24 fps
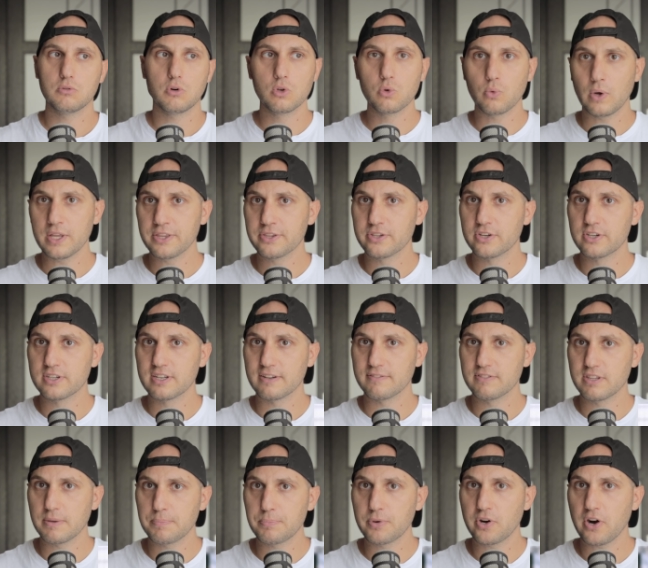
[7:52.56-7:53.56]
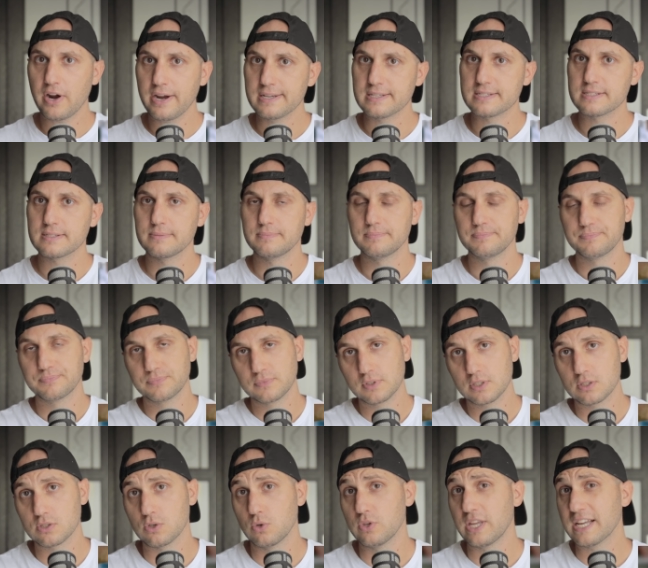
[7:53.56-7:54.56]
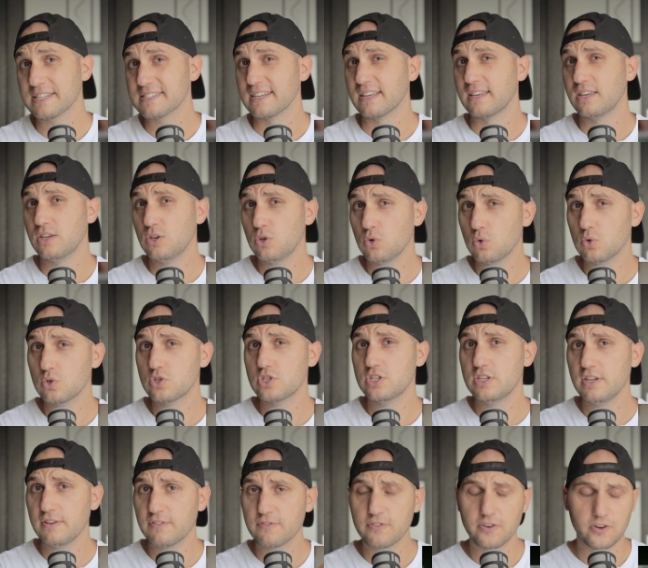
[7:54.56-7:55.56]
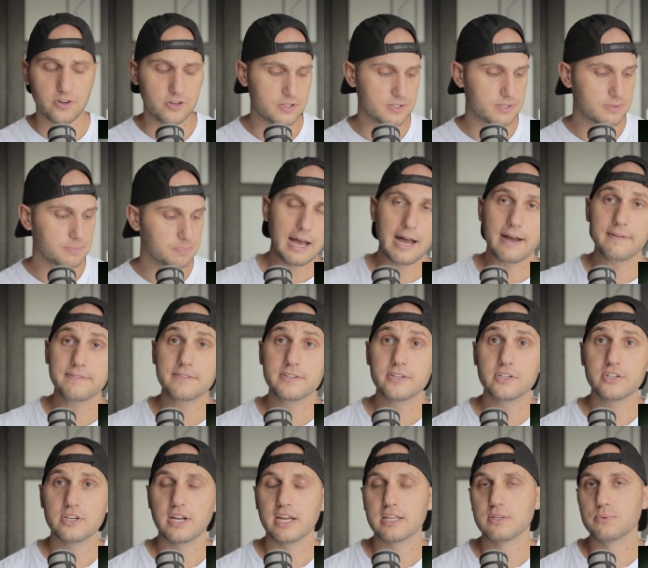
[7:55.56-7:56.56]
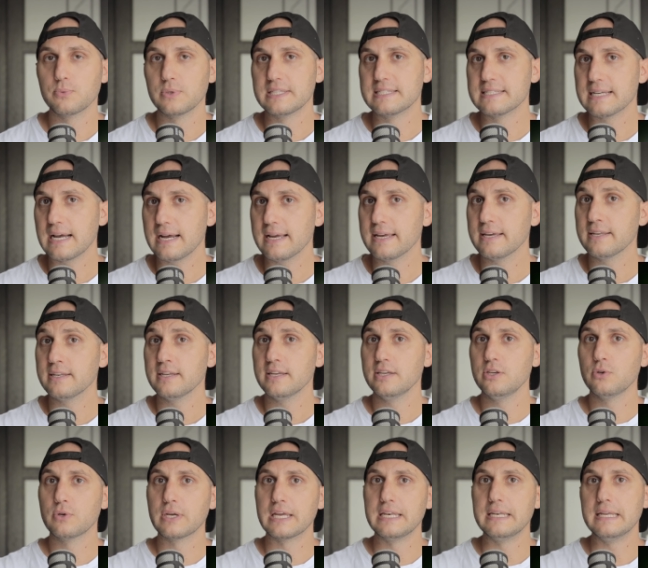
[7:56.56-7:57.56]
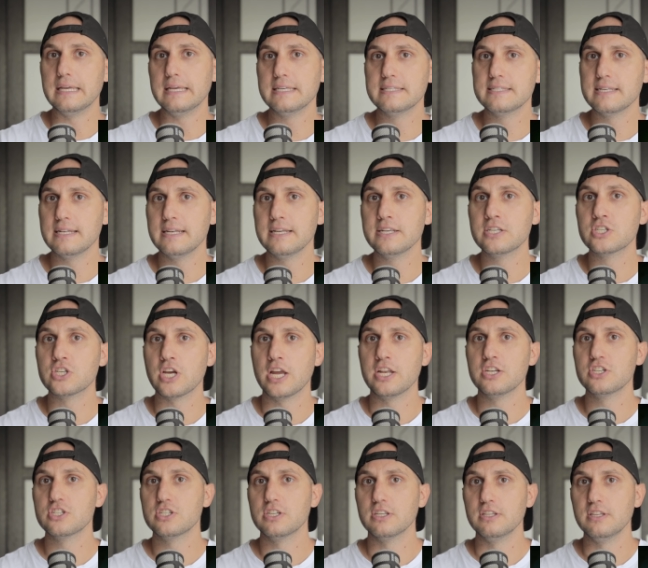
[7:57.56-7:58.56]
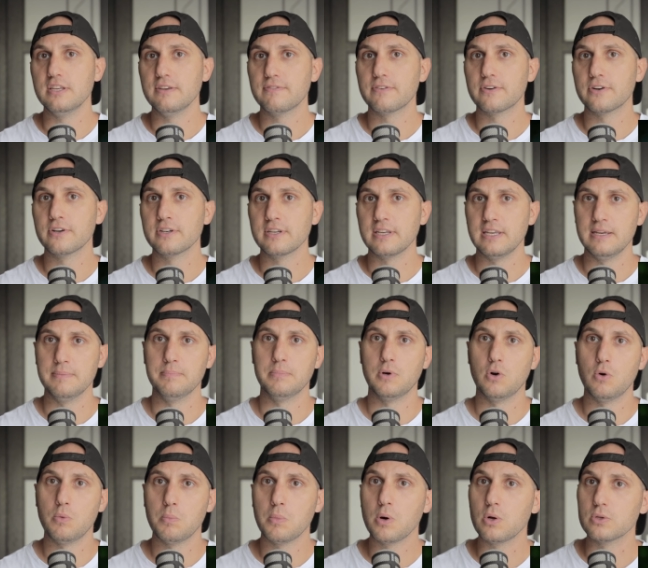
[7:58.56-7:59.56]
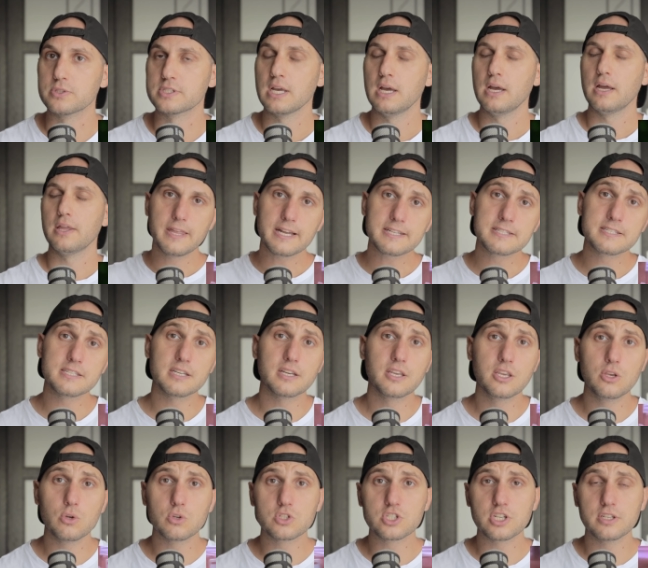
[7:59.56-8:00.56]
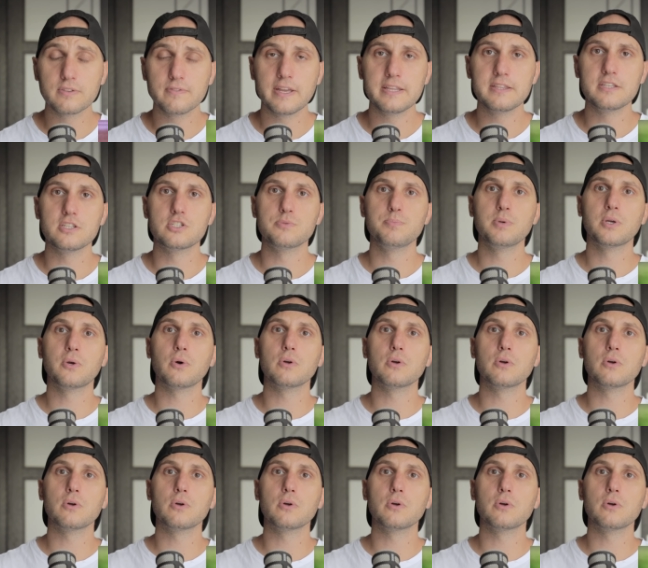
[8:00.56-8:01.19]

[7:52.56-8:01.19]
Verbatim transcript: on 1/3 of the price. So that's a huge difference. After that, with Zhiyun, you can easily change the different gimbal modes. That's a huge advantage,